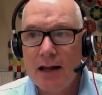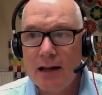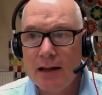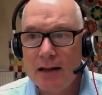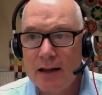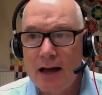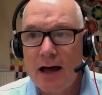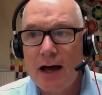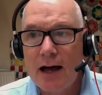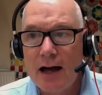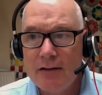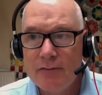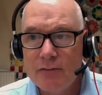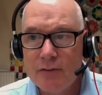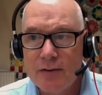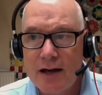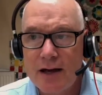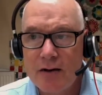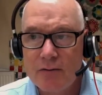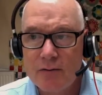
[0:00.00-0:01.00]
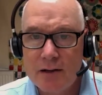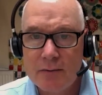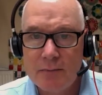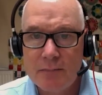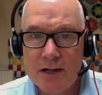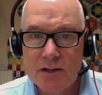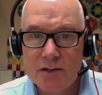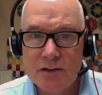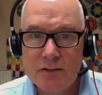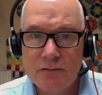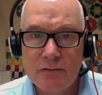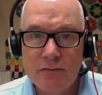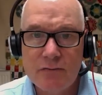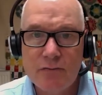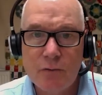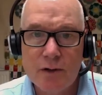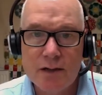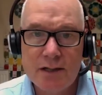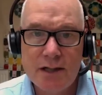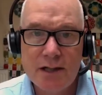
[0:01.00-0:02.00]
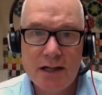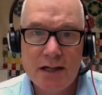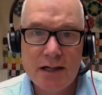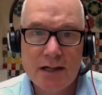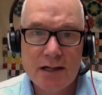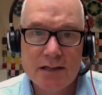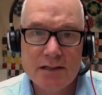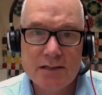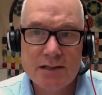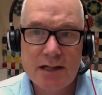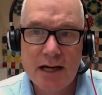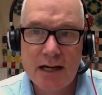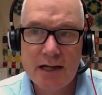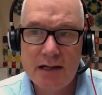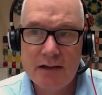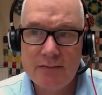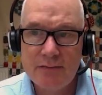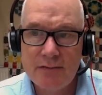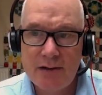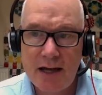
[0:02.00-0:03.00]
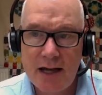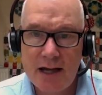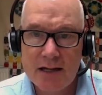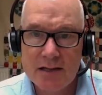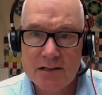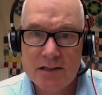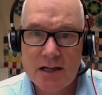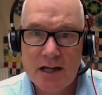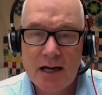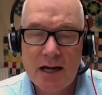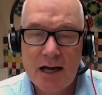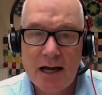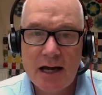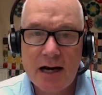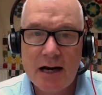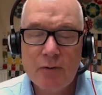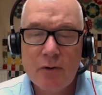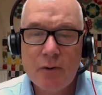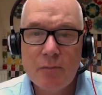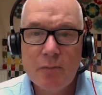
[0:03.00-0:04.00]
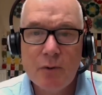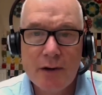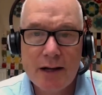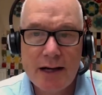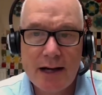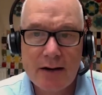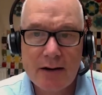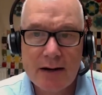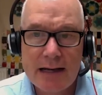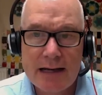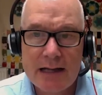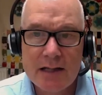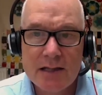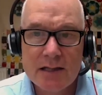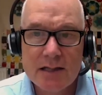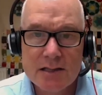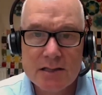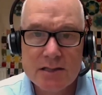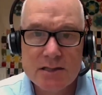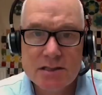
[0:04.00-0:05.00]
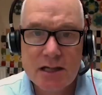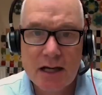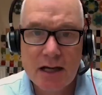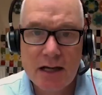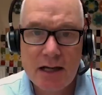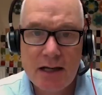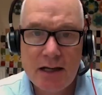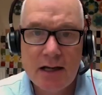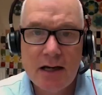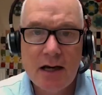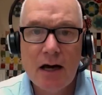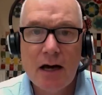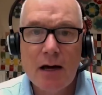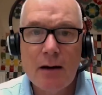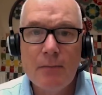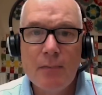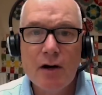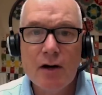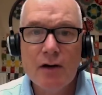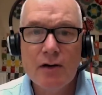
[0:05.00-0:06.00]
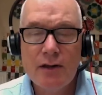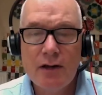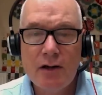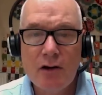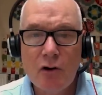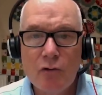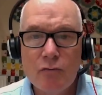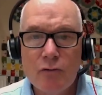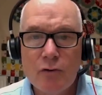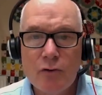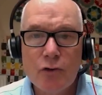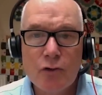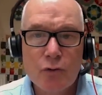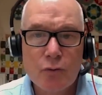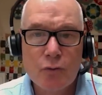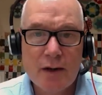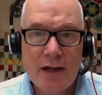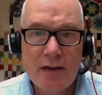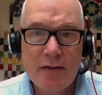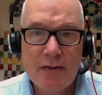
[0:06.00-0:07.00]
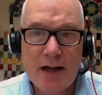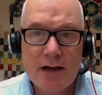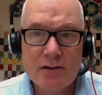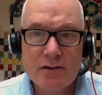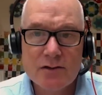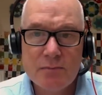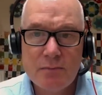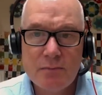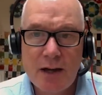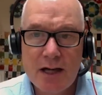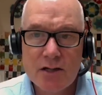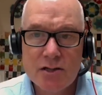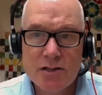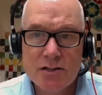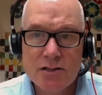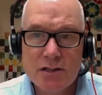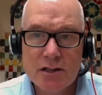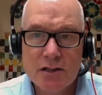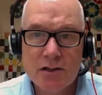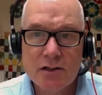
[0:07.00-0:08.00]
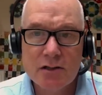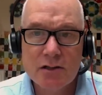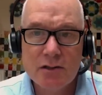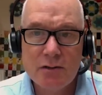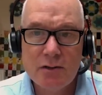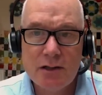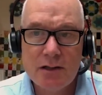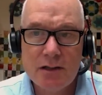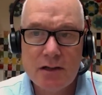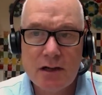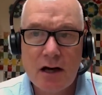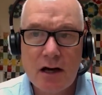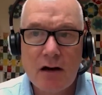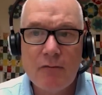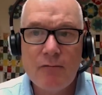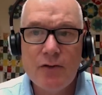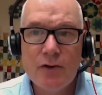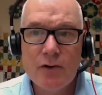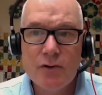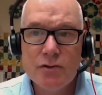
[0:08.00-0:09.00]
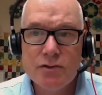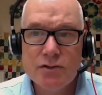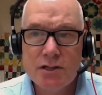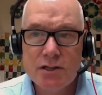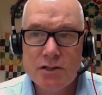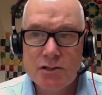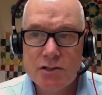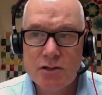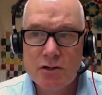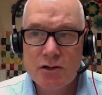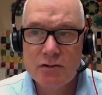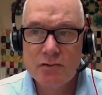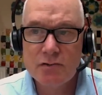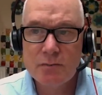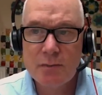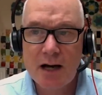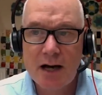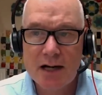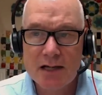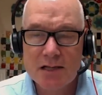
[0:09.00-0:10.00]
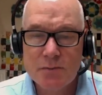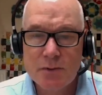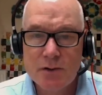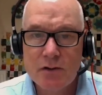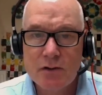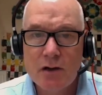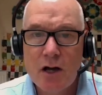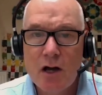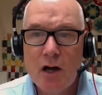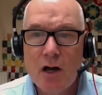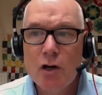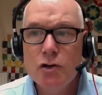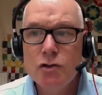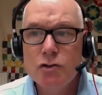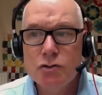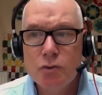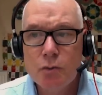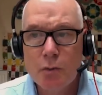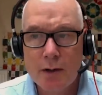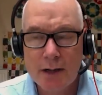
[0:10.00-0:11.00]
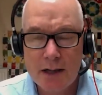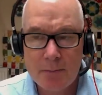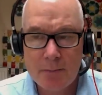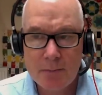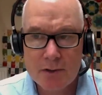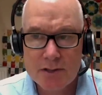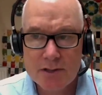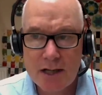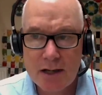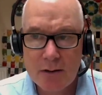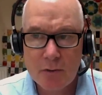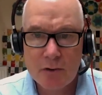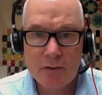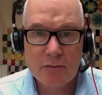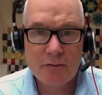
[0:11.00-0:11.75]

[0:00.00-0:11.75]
alive without readmission for 14 consecutive days. And I will point out in this study, among the over 3,000 patients included, of those discharged from hospital, 20%